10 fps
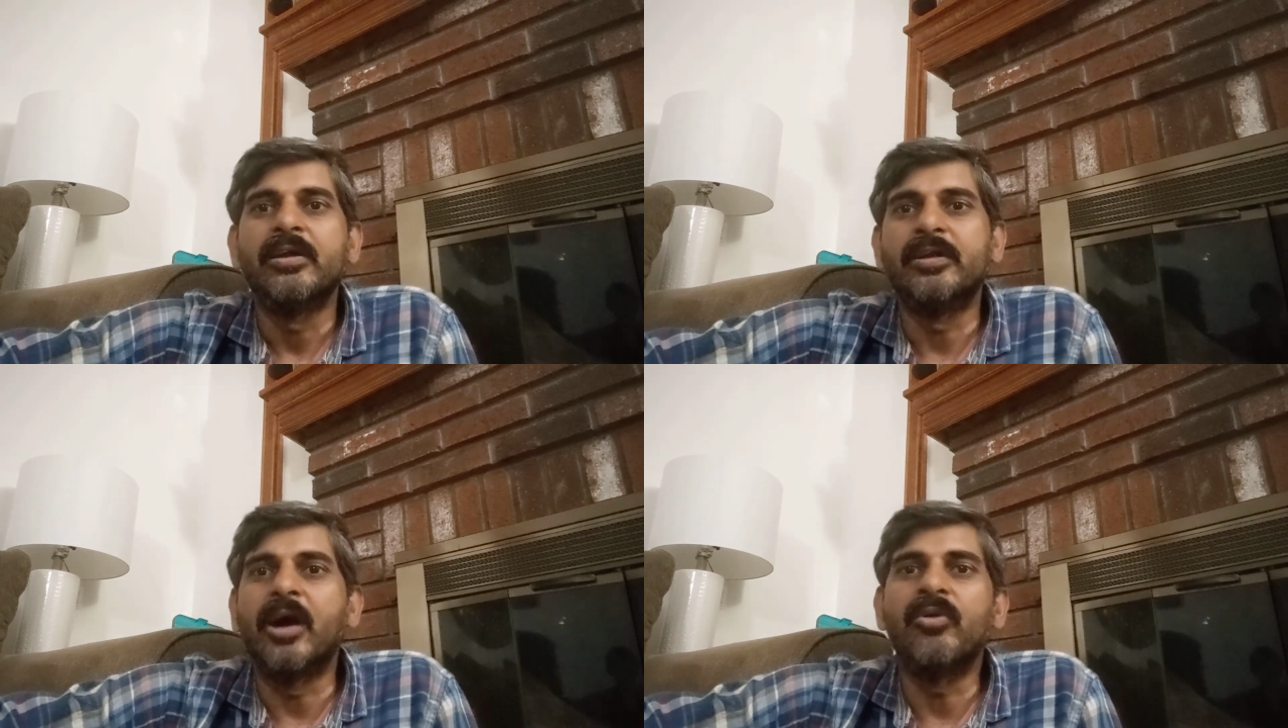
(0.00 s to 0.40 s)

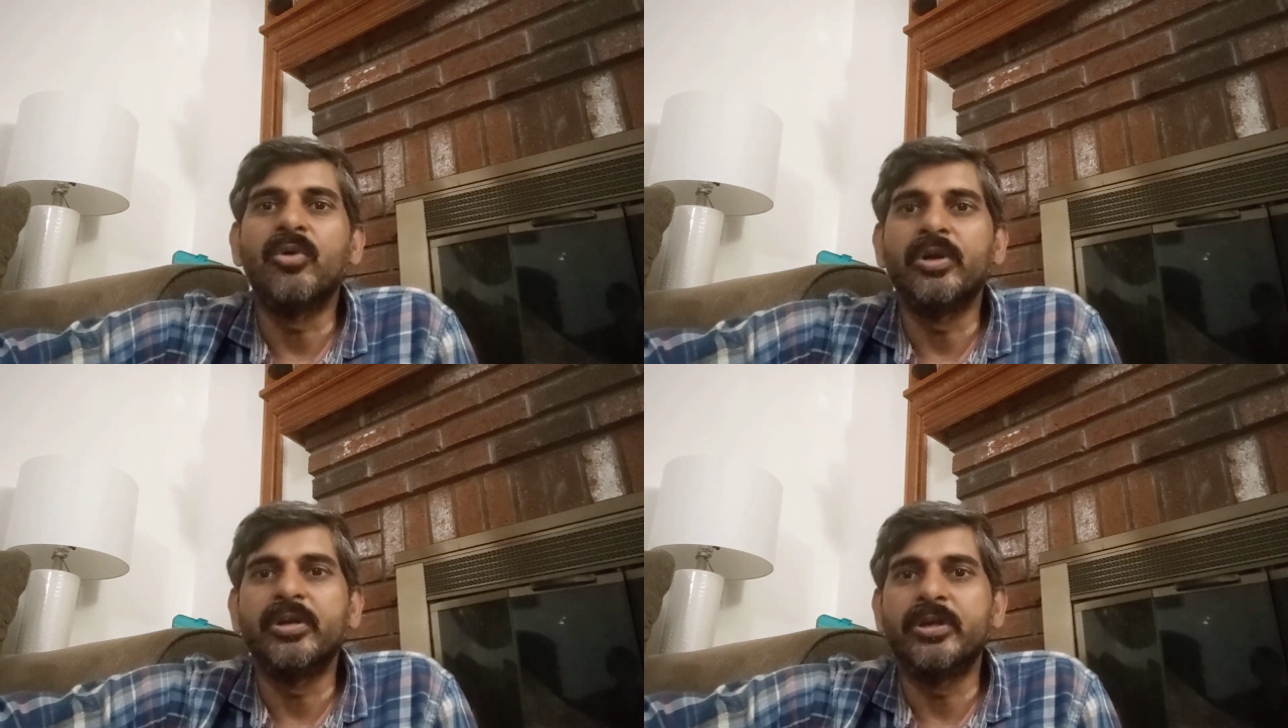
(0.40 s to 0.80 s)

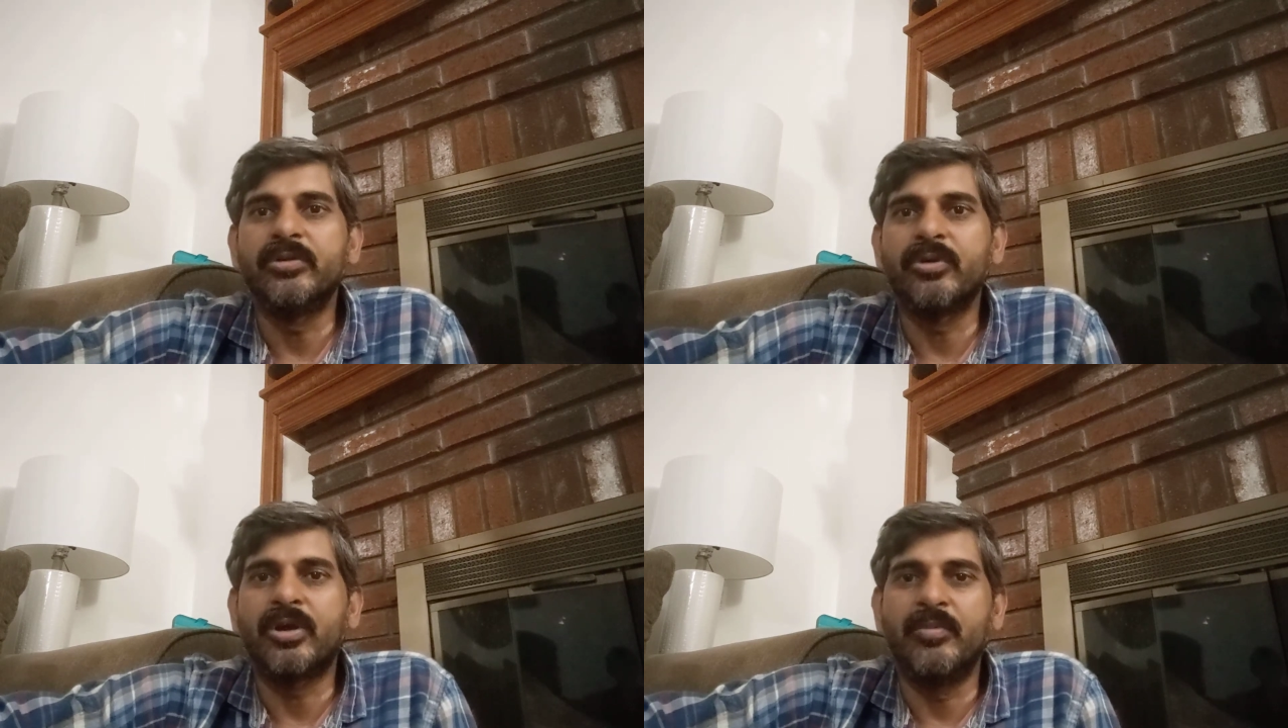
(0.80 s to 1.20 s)
download it in
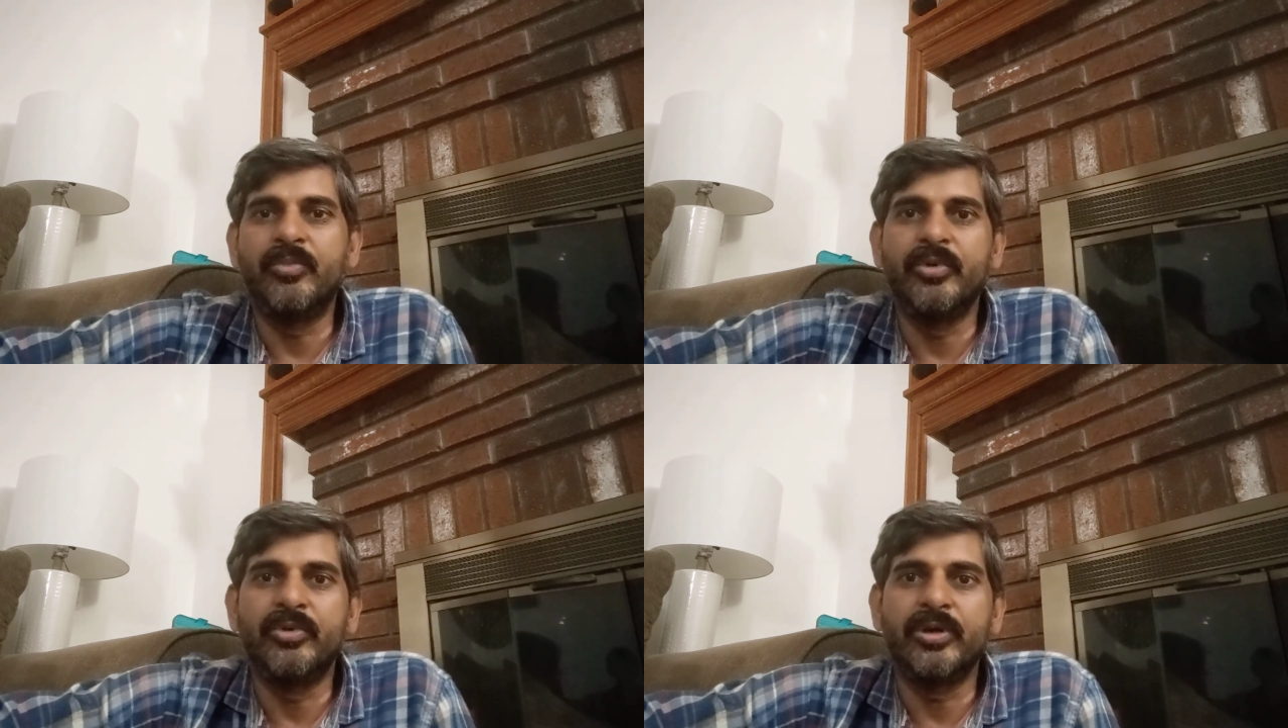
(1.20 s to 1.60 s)
your
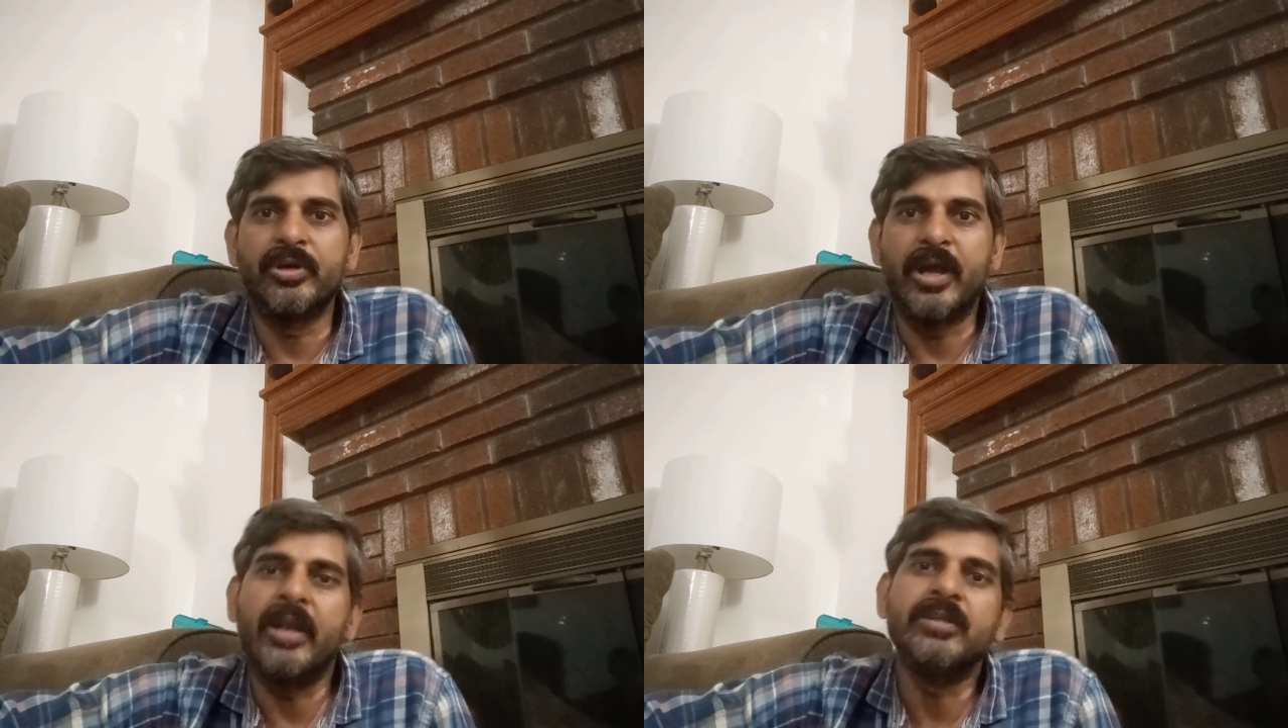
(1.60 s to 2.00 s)

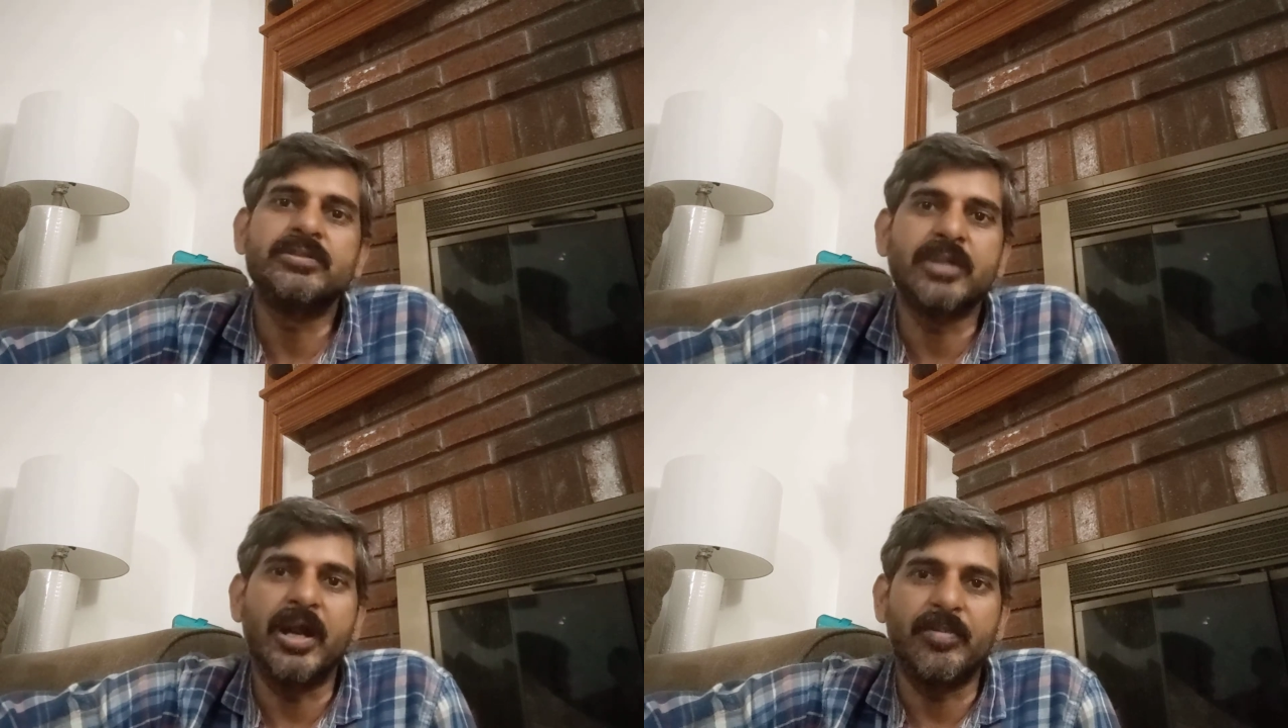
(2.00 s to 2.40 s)
computer and
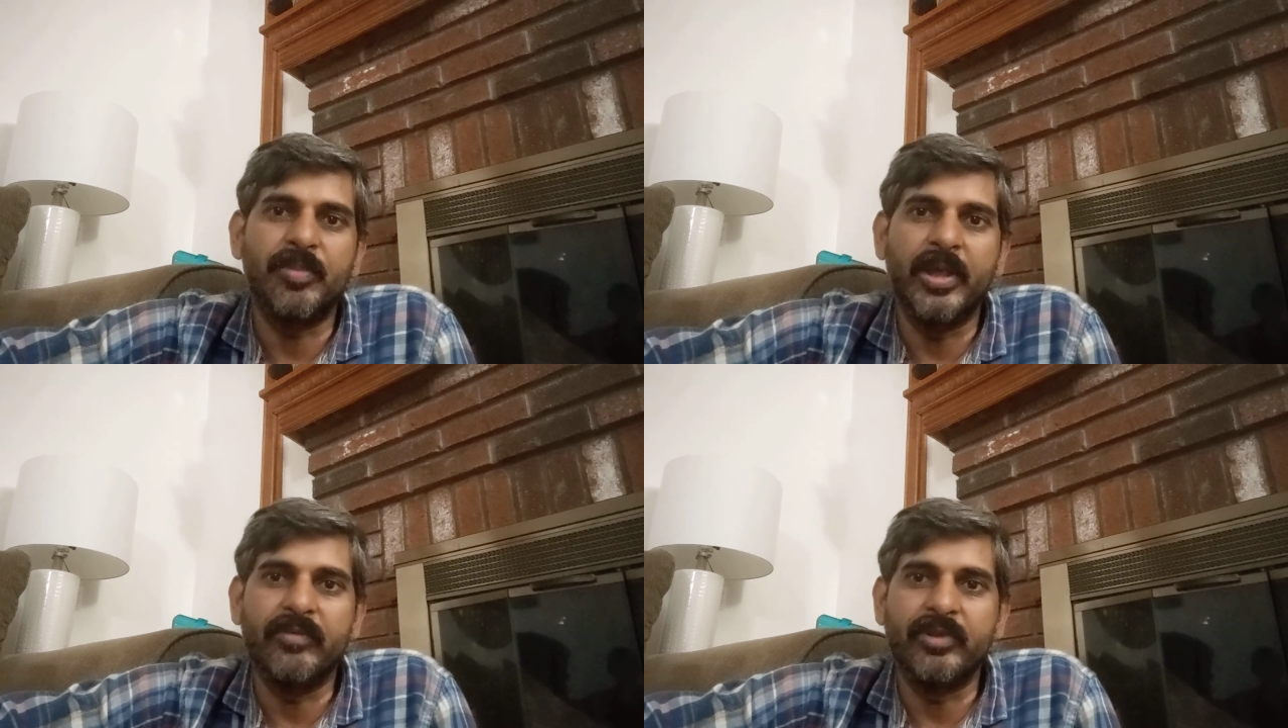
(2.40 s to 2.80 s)
start
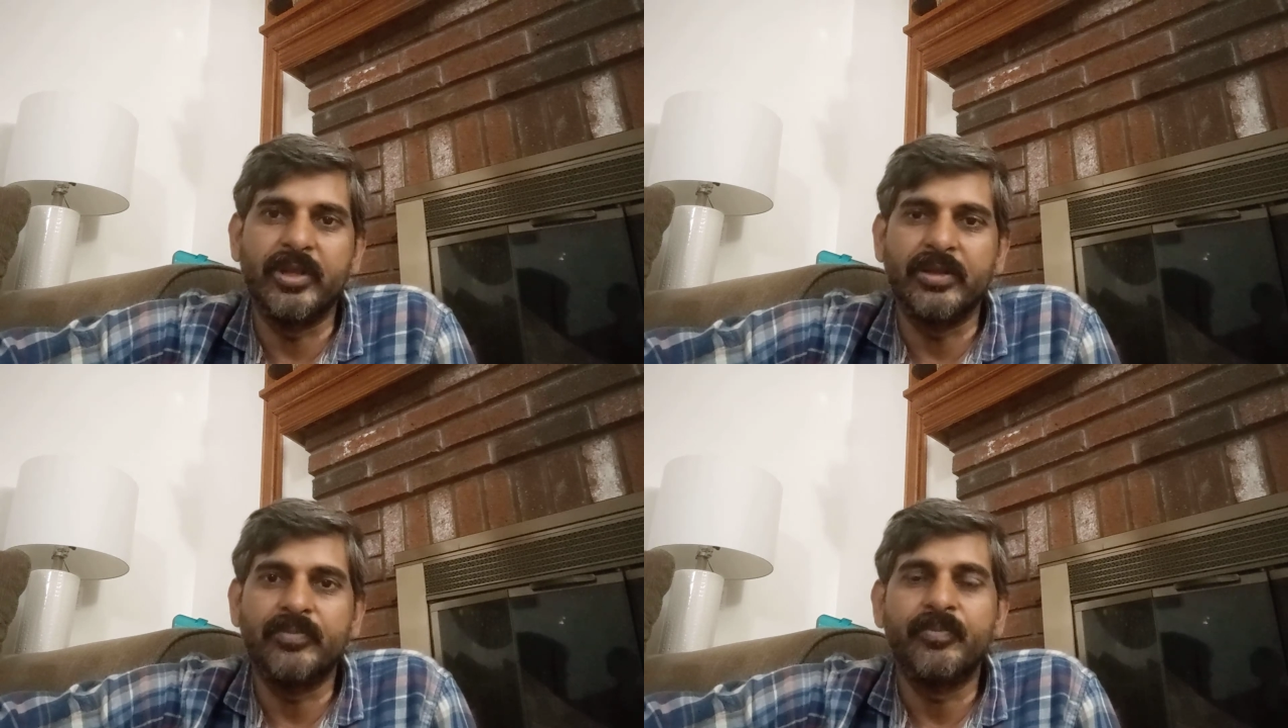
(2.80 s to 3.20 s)
playing with it.